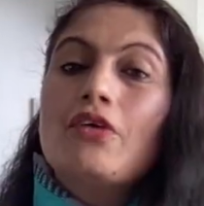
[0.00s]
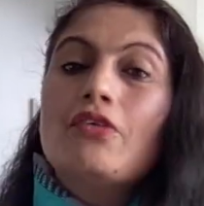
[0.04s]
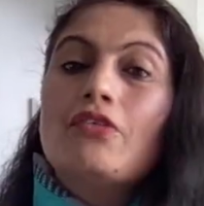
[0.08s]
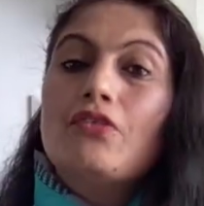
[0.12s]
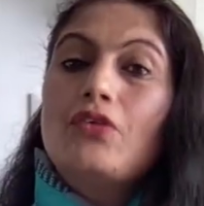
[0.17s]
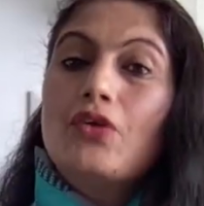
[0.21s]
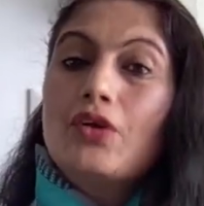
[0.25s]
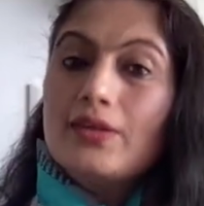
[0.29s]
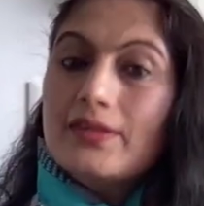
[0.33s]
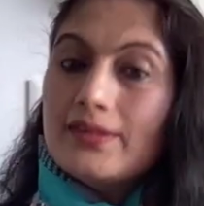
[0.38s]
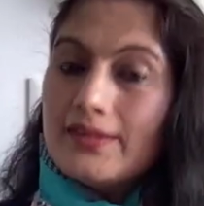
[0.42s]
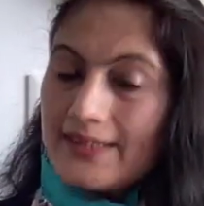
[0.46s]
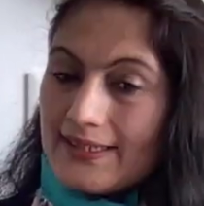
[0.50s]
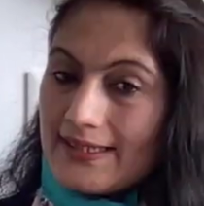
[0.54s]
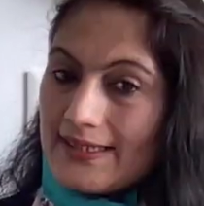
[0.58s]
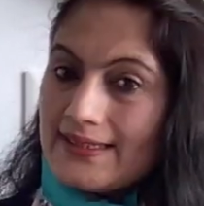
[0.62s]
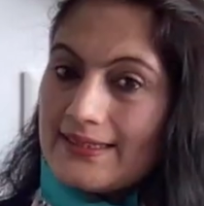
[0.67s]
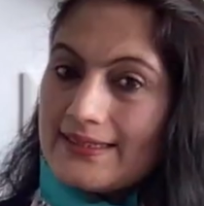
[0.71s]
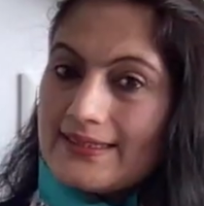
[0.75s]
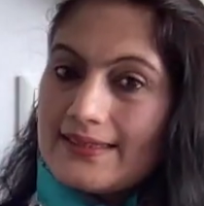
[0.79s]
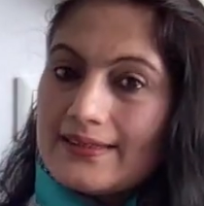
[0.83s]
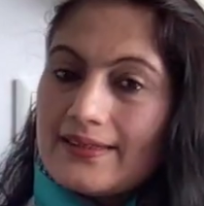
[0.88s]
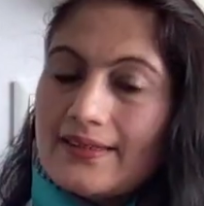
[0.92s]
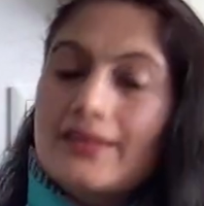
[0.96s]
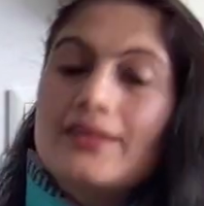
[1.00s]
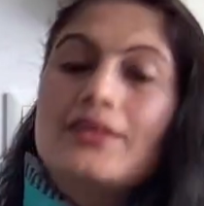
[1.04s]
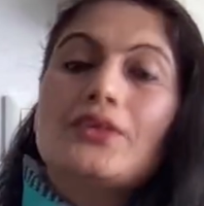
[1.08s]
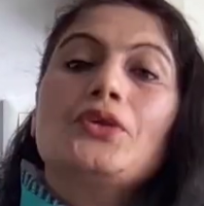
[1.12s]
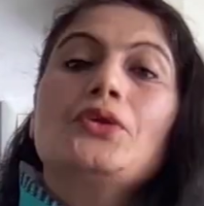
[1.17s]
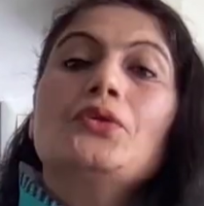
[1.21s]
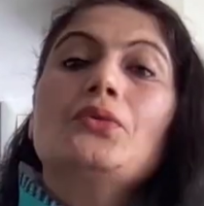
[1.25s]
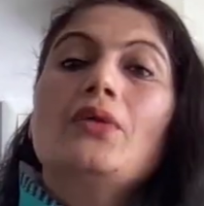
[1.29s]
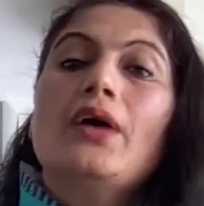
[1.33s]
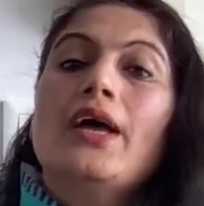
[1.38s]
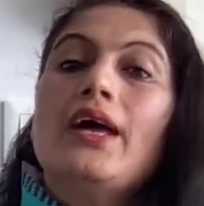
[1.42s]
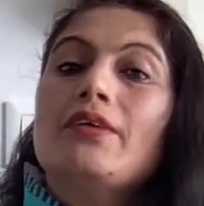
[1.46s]
For this,
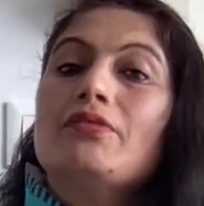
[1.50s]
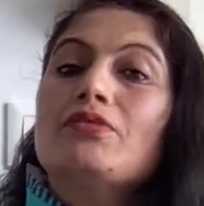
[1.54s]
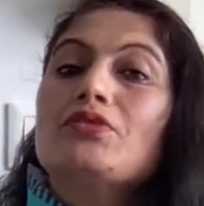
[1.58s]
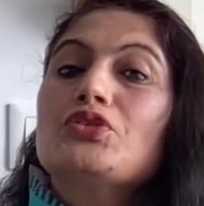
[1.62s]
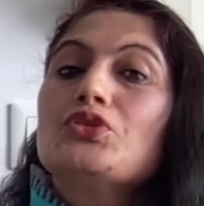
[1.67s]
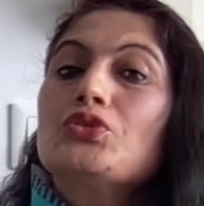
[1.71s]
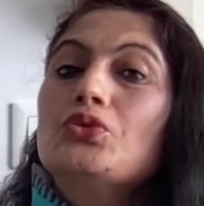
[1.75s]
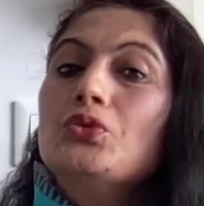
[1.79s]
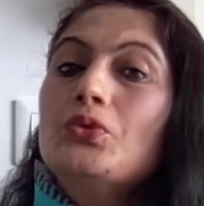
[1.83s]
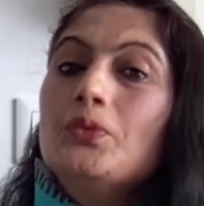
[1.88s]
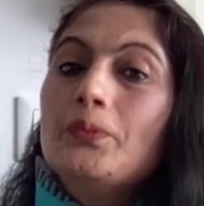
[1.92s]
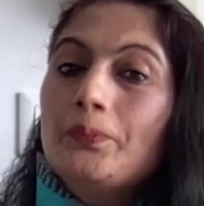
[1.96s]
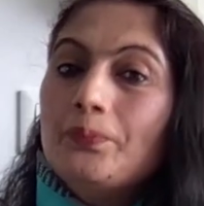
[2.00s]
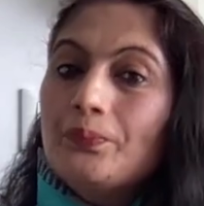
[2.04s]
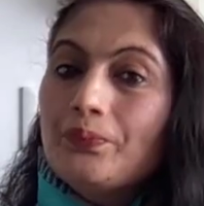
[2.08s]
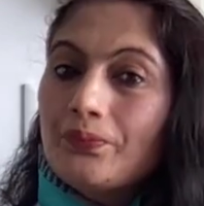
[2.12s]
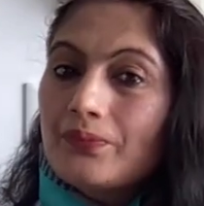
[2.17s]
you have to